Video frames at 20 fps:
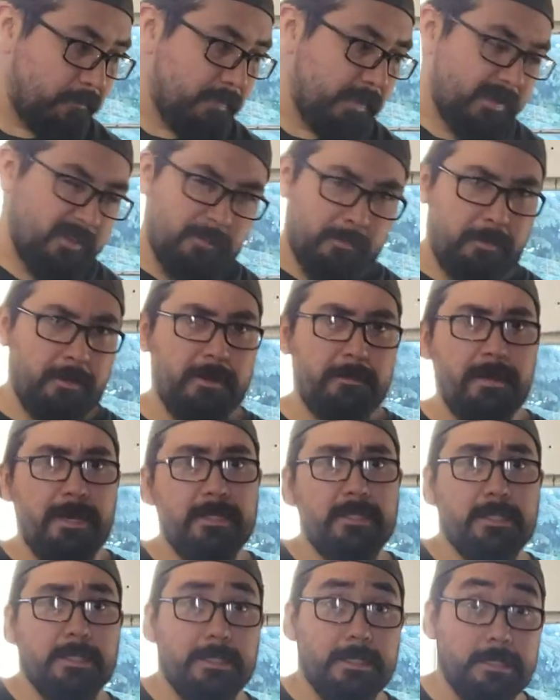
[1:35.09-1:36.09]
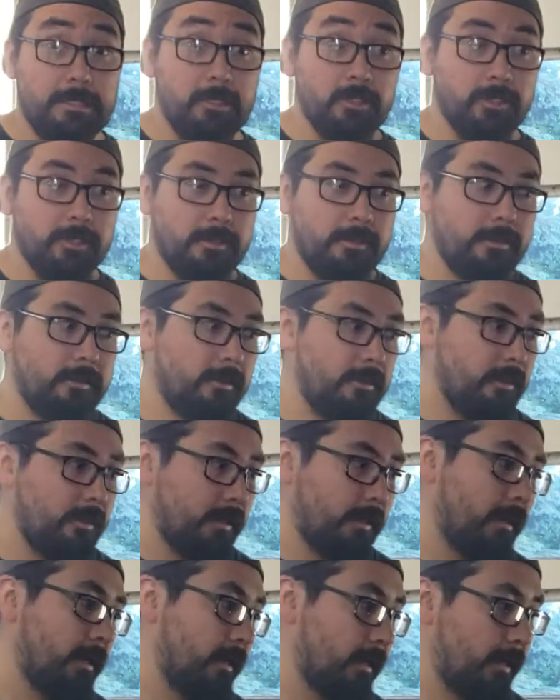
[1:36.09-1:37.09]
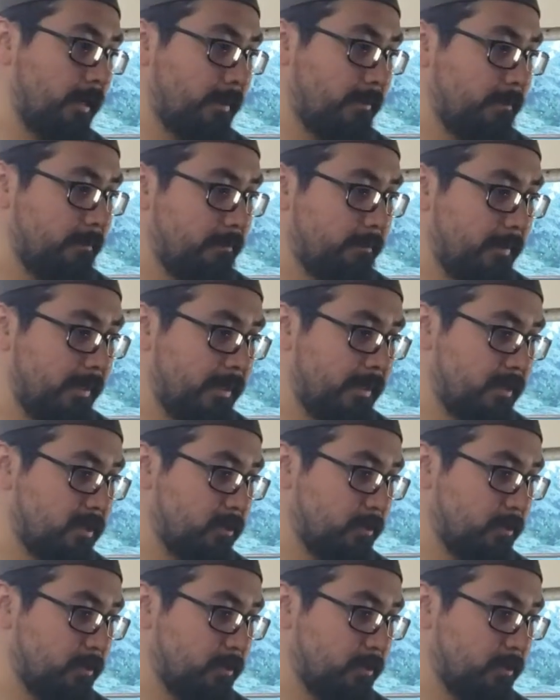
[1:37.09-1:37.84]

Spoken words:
It's a pretty basic engine. It's